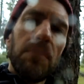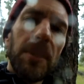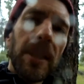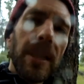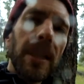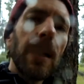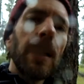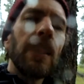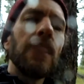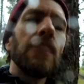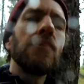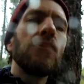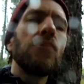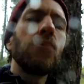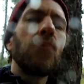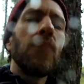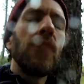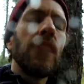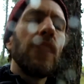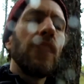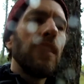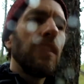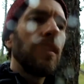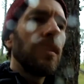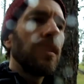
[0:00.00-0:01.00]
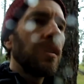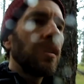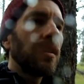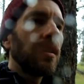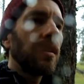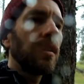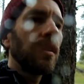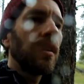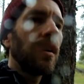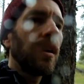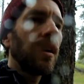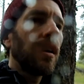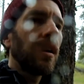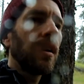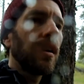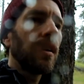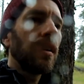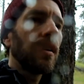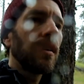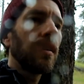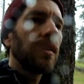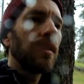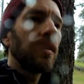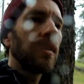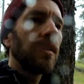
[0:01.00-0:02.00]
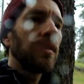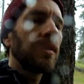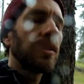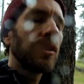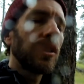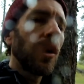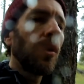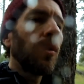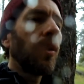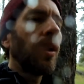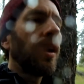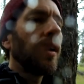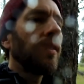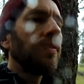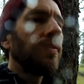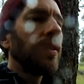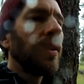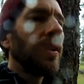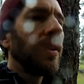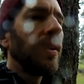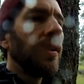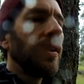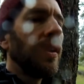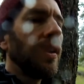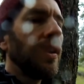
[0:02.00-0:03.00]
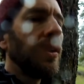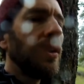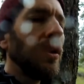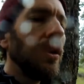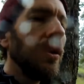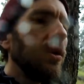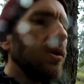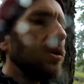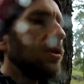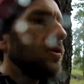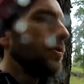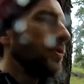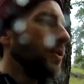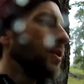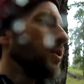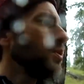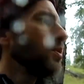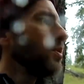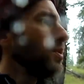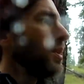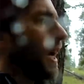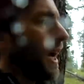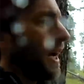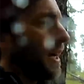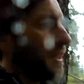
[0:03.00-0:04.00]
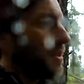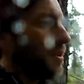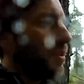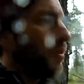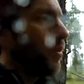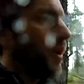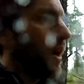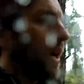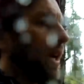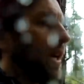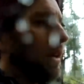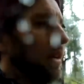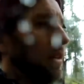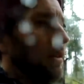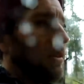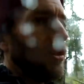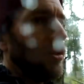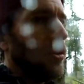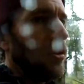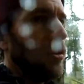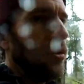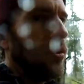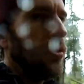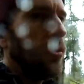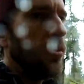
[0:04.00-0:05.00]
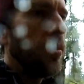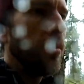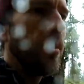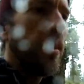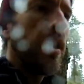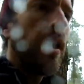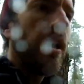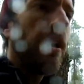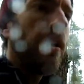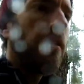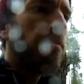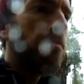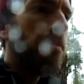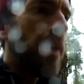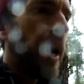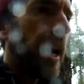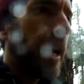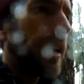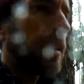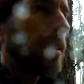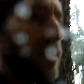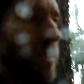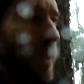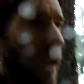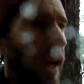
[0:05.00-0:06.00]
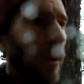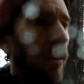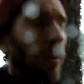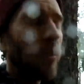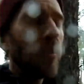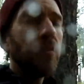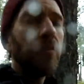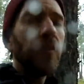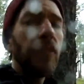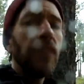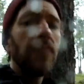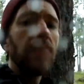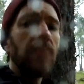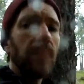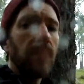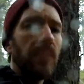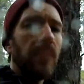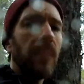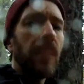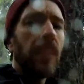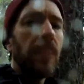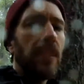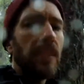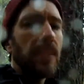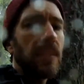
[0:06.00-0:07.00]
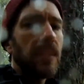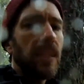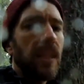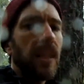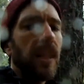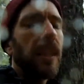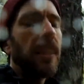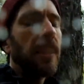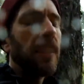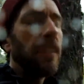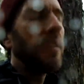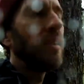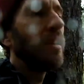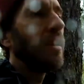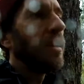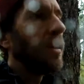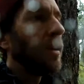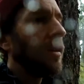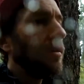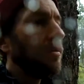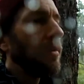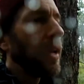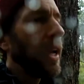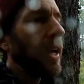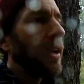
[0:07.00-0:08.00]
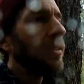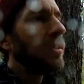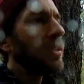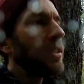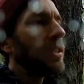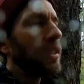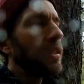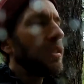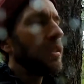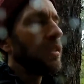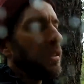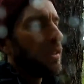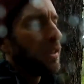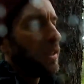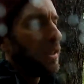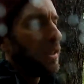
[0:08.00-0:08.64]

because we so often use food as a way to mask our fear and various denied energy.